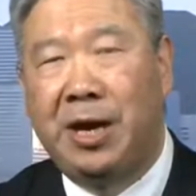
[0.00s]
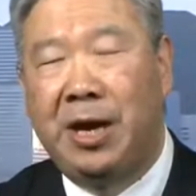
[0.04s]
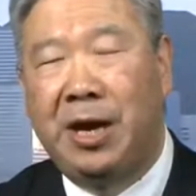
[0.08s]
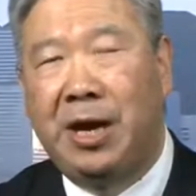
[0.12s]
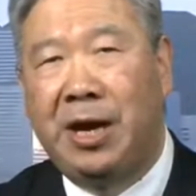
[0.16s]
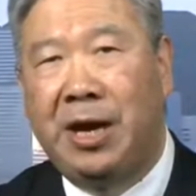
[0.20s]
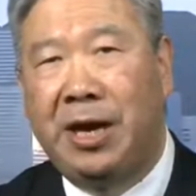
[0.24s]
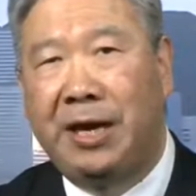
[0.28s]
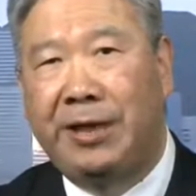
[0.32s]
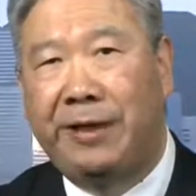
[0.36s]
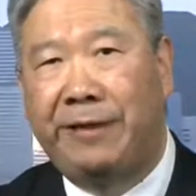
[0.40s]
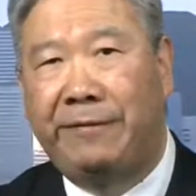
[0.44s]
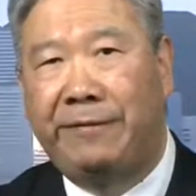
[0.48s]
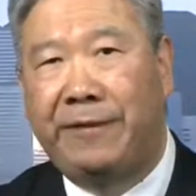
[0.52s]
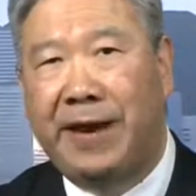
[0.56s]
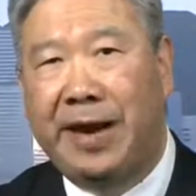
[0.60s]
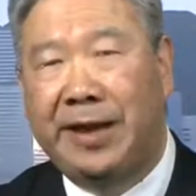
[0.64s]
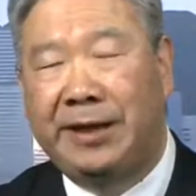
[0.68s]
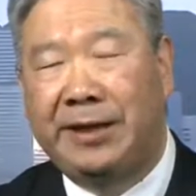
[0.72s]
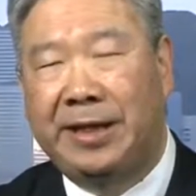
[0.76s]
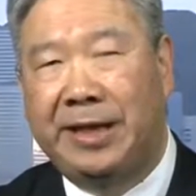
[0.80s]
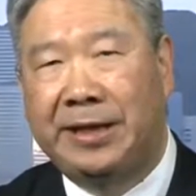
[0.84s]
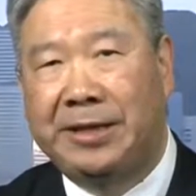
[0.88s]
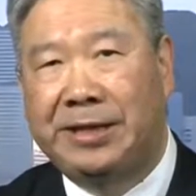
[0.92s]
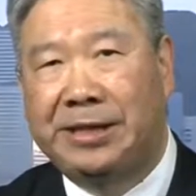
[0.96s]
the
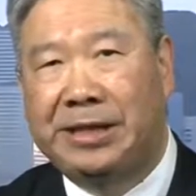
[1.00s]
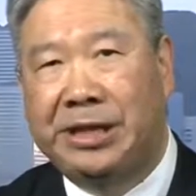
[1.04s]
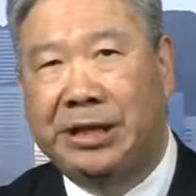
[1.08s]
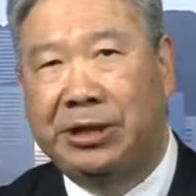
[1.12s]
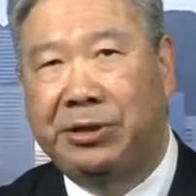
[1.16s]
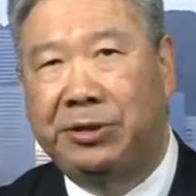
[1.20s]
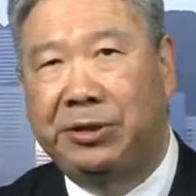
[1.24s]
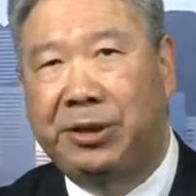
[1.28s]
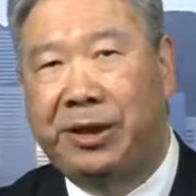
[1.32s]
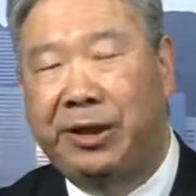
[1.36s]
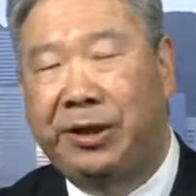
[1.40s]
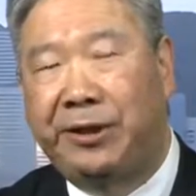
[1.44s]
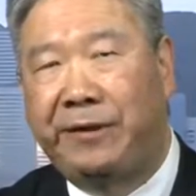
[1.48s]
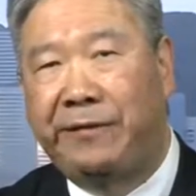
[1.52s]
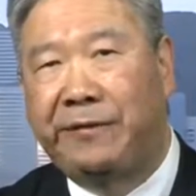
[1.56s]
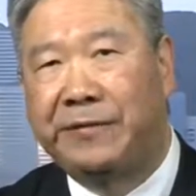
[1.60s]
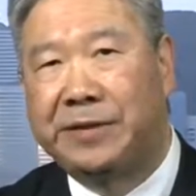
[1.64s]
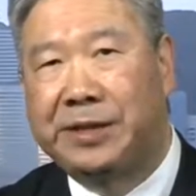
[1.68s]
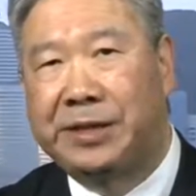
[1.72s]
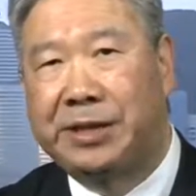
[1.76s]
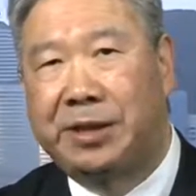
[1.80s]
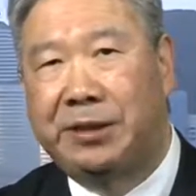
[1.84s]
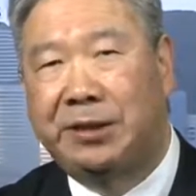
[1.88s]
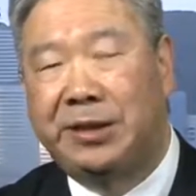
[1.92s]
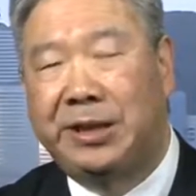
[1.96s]
fact that senior care
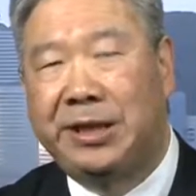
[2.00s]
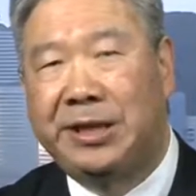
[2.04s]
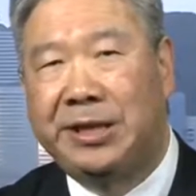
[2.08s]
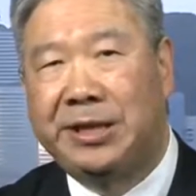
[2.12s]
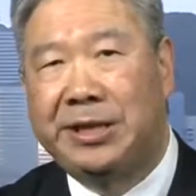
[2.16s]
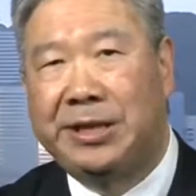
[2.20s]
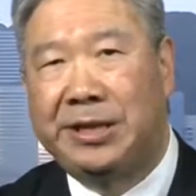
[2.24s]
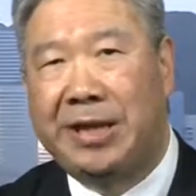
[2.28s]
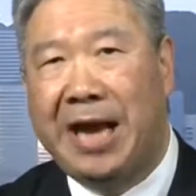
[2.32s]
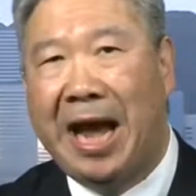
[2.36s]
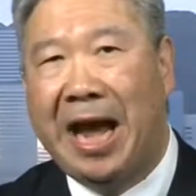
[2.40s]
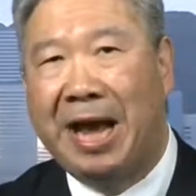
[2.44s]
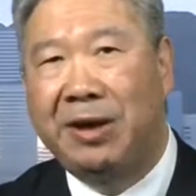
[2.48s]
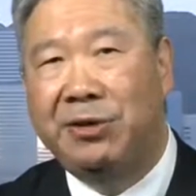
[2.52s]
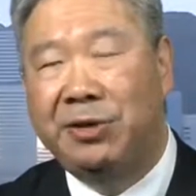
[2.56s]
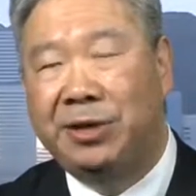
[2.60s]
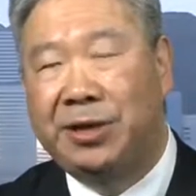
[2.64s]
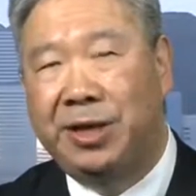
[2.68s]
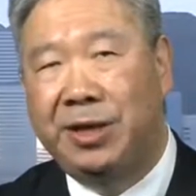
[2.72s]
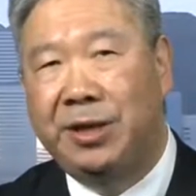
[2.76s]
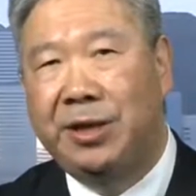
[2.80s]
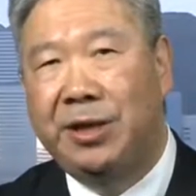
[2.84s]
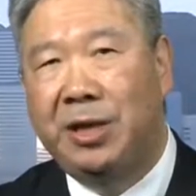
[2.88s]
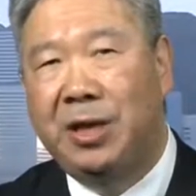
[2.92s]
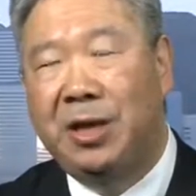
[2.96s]
facilities and
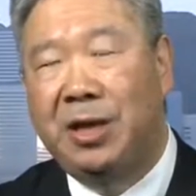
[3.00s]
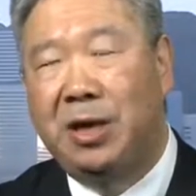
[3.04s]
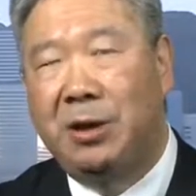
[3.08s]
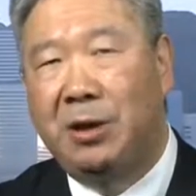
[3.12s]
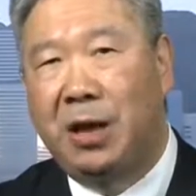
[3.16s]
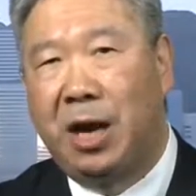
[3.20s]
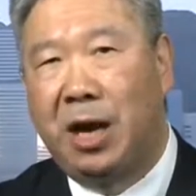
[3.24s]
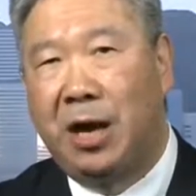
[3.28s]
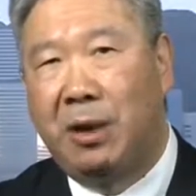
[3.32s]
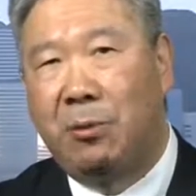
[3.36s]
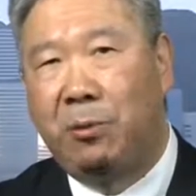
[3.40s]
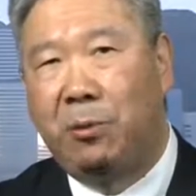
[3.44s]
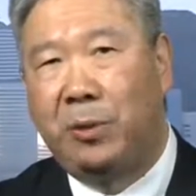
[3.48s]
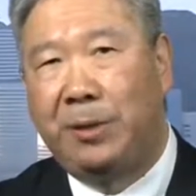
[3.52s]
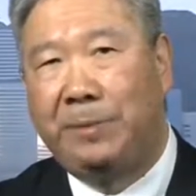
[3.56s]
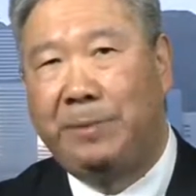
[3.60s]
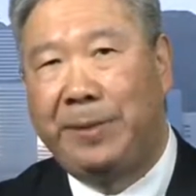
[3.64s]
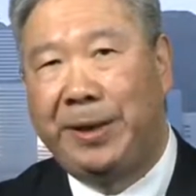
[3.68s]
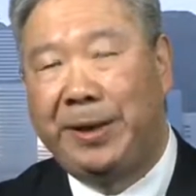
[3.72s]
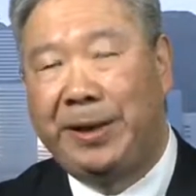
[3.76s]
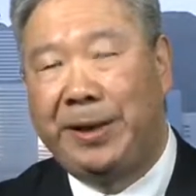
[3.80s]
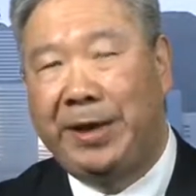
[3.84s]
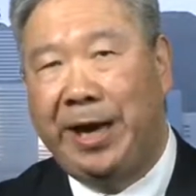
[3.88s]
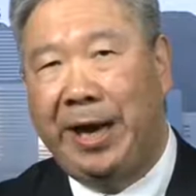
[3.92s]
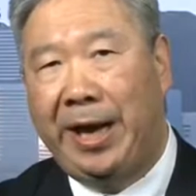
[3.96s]
housing would
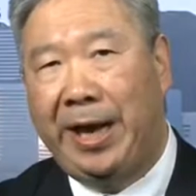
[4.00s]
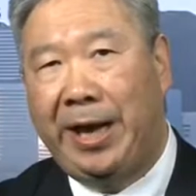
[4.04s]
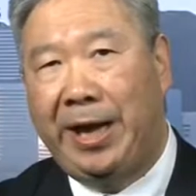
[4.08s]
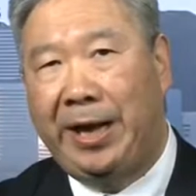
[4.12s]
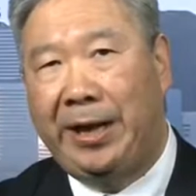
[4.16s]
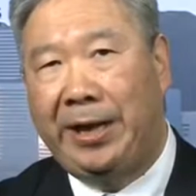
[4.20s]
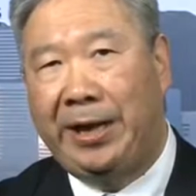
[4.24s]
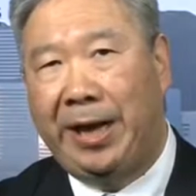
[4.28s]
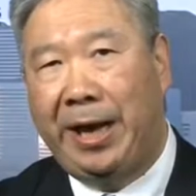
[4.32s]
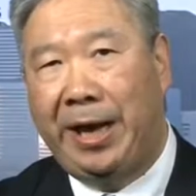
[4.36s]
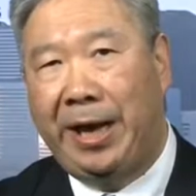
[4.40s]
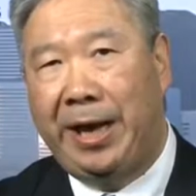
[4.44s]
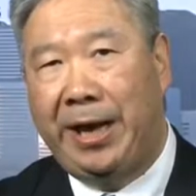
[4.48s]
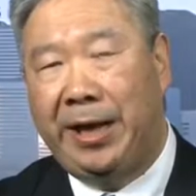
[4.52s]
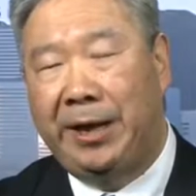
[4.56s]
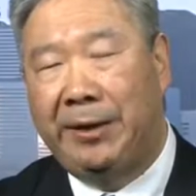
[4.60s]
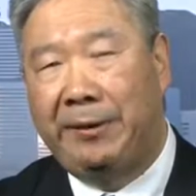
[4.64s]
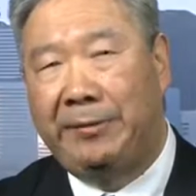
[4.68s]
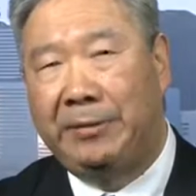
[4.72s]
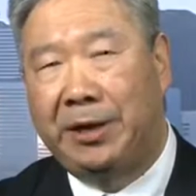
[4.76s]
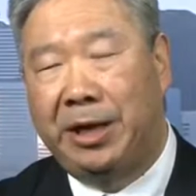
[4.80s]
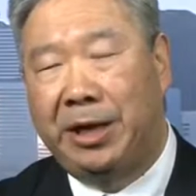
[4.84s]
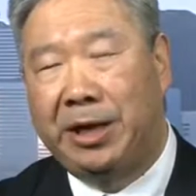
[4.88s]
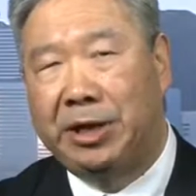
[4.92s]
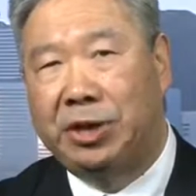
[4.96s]
be
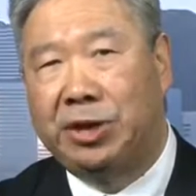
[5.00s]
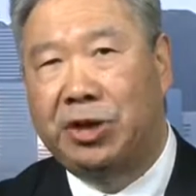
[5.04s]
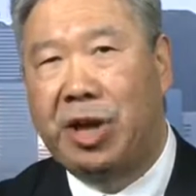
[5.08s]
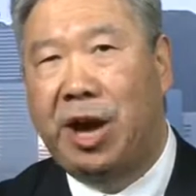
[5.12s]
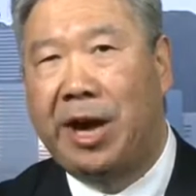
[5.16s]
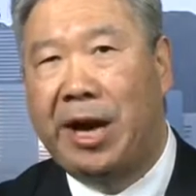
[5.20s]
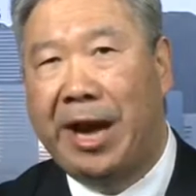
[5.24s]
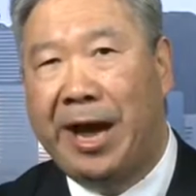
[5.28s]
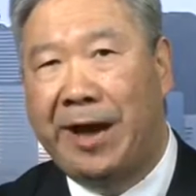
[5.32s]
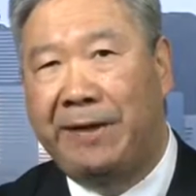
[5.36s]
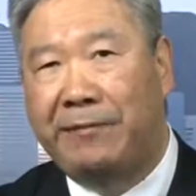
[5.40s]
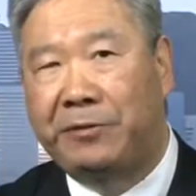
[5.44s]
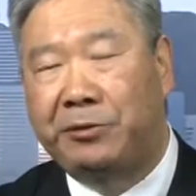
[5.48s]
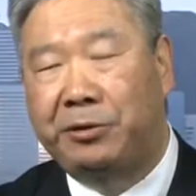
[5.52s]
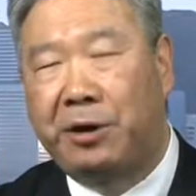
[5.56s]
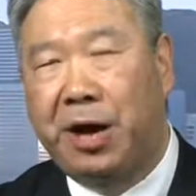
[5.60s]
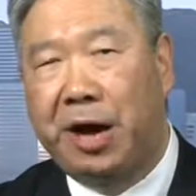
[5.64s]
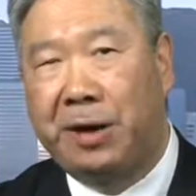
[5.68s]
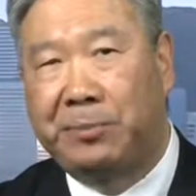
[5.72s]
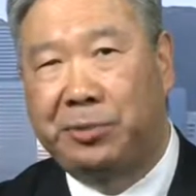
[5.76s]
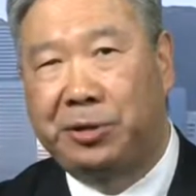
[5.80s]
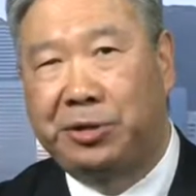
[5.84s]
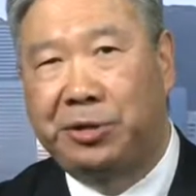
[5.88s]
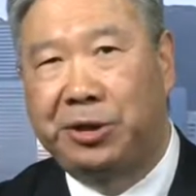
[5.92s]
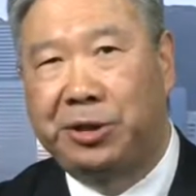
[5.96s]
a sought-after
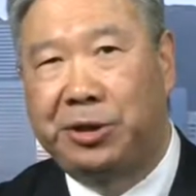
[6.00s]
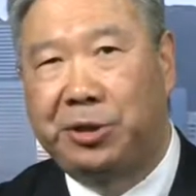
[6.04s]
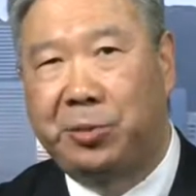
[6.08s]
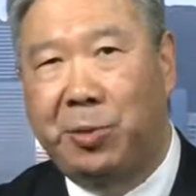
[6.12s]
option as well.